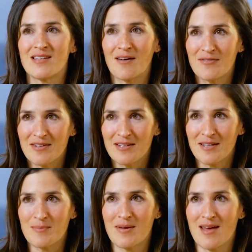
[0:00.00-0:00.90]

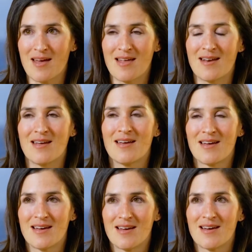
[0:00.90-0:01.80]
definitely been
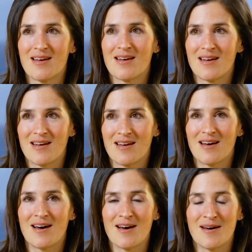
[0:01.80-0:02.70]

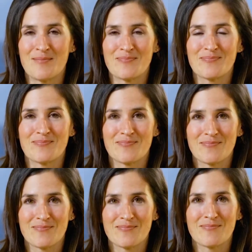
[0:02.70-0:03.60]

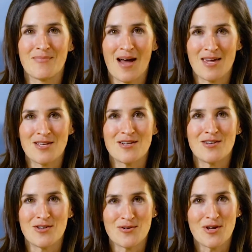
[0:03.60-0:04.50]
my
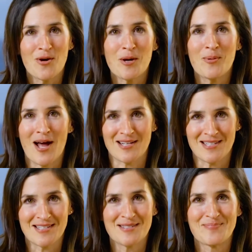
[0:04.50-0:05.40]
new yoga
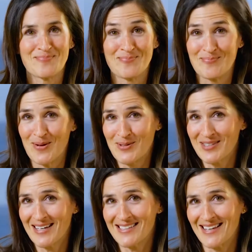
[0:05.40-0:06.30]
practice,
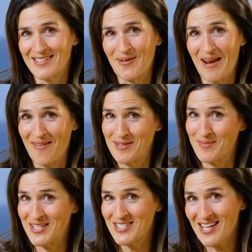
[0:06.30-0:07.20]
mostly because I don't have as
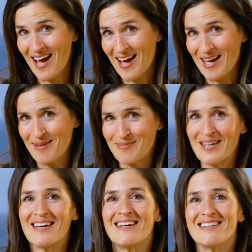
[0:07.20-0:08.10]
much
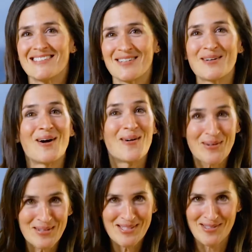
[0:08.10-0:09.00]
time to go
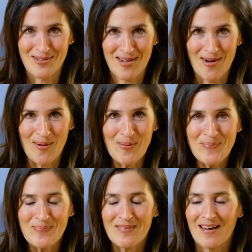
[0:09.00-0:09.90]
to a studio.
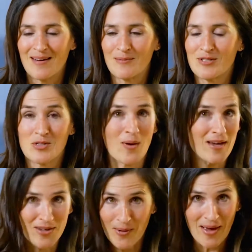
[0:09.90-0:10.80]
Which is
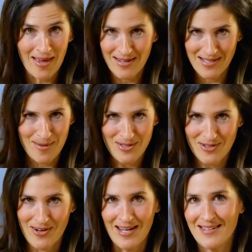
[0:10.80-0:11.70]
why yoga anytime
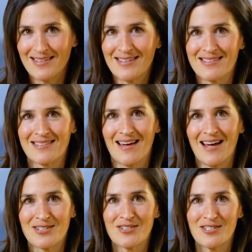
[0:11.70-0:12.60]
is great, because
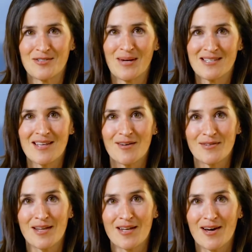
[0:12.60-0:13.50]
I actually do
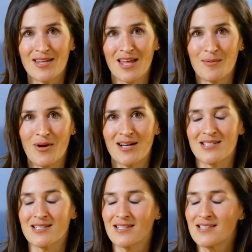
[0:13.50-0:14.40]
myself a lot of online
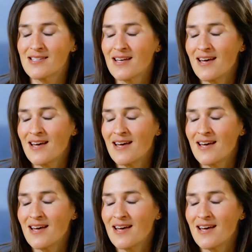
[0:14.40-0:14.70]
practices.